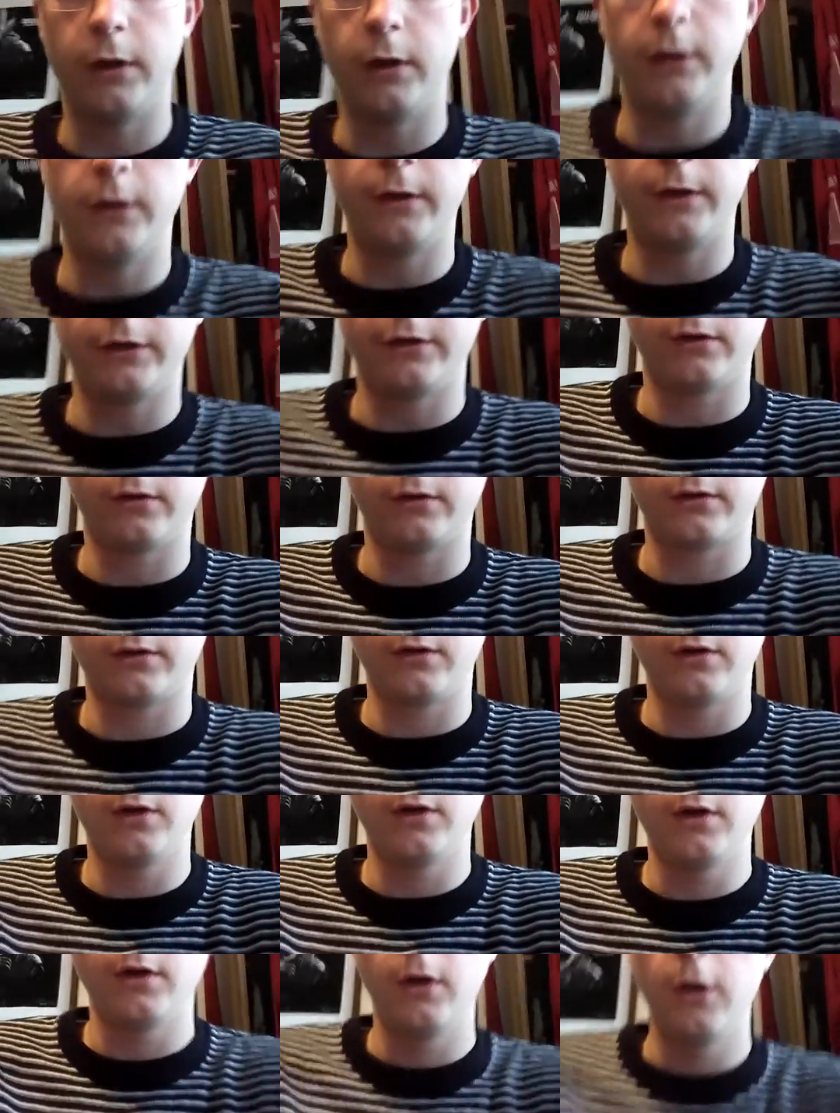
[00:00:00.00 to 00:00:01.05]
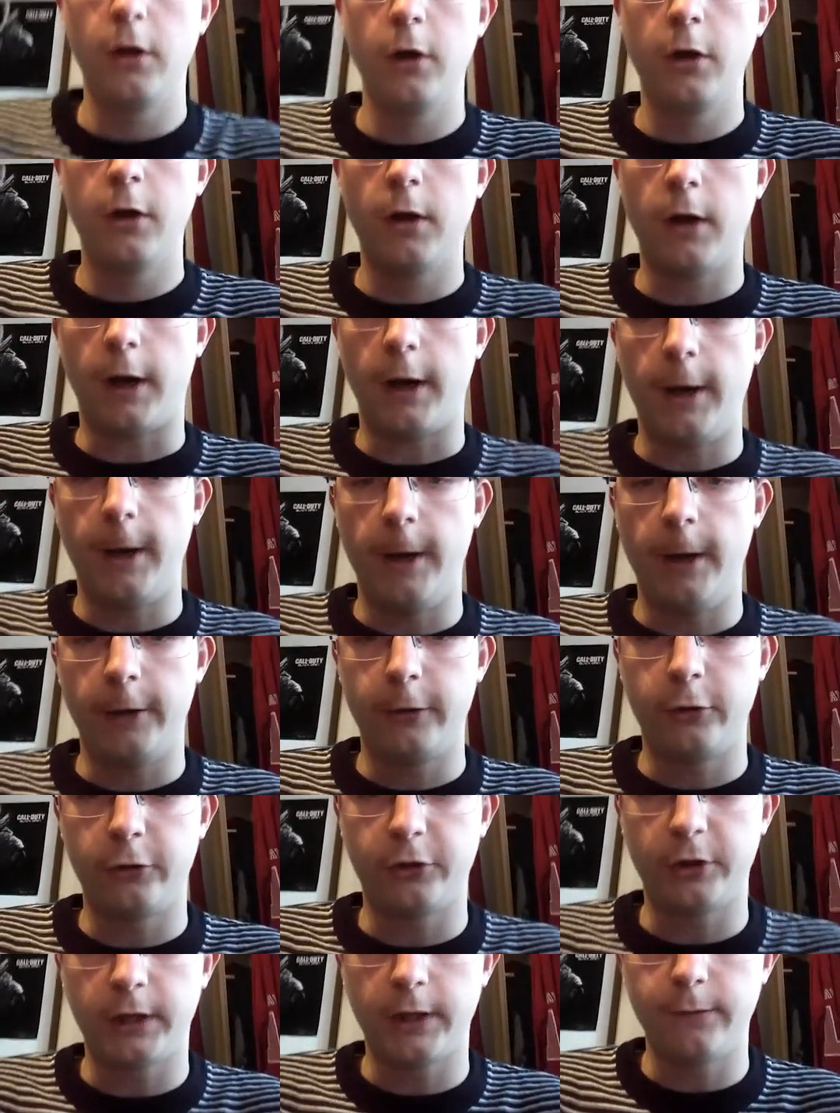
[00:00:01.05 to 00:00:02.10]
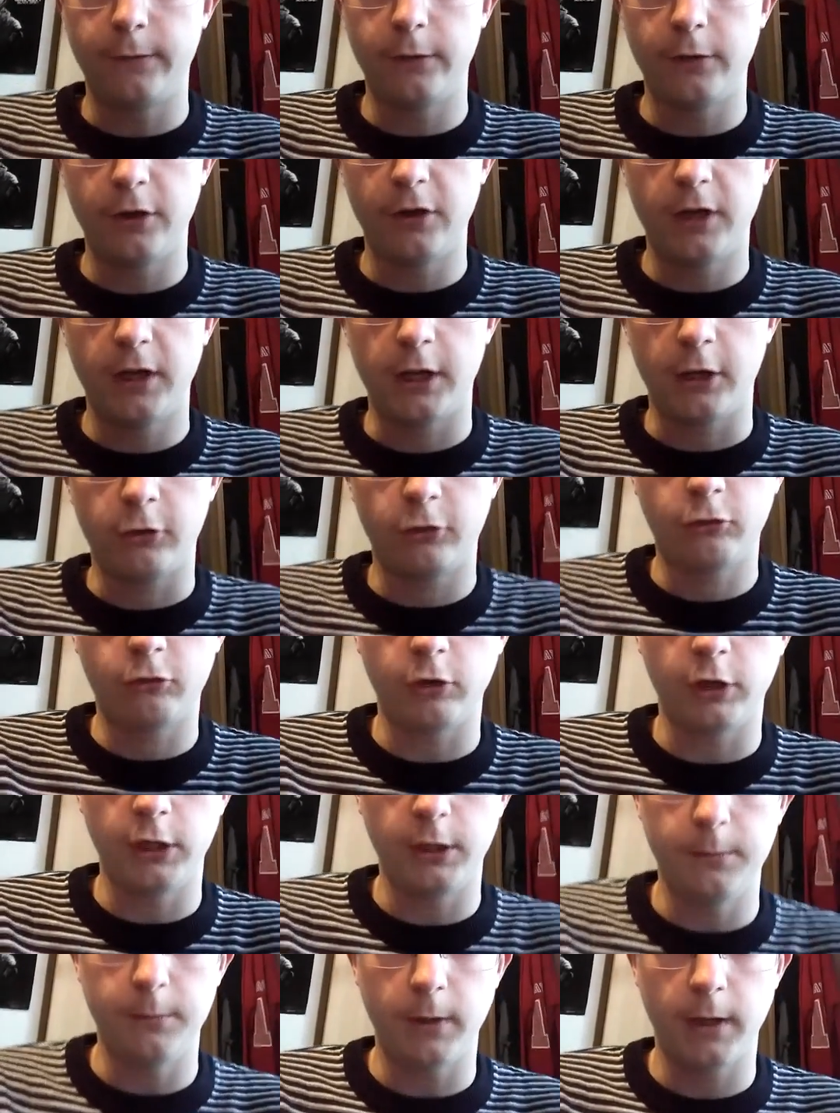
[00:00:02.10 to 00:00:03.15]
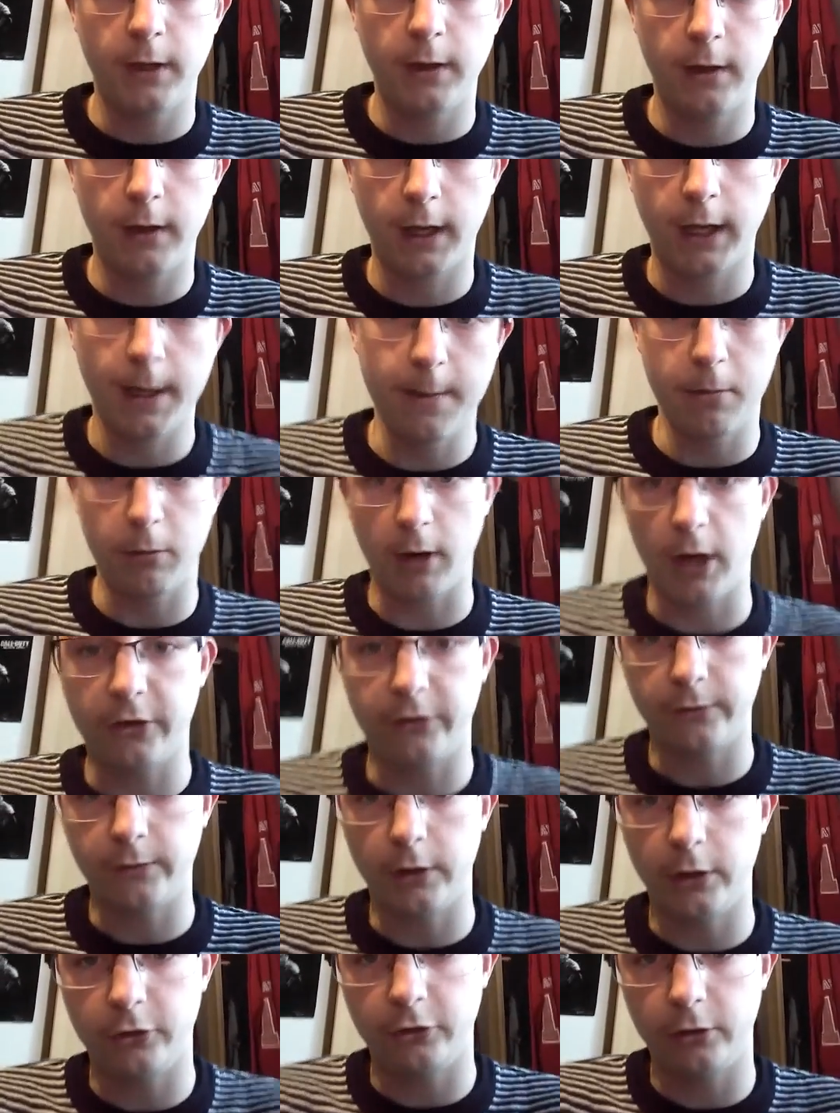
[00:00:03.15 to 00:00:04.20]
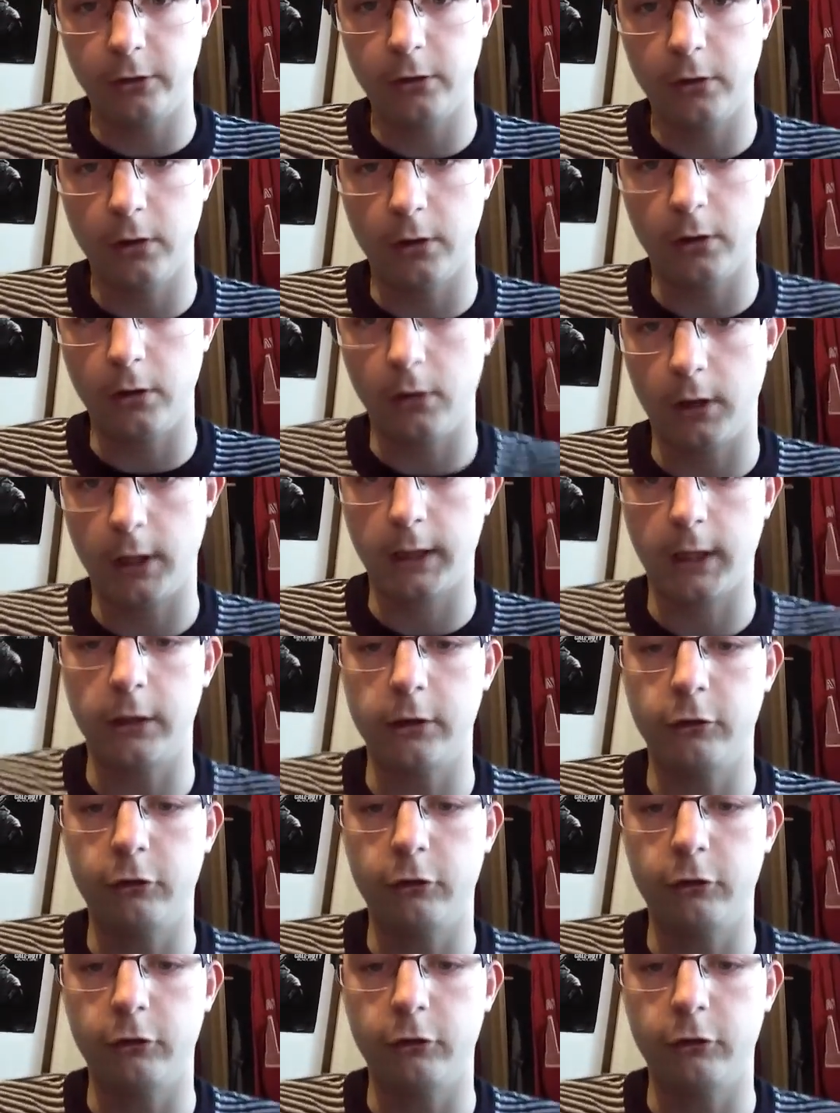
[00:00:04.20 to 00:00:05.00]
They don't. Doesn't give you extreme hyperactive energy like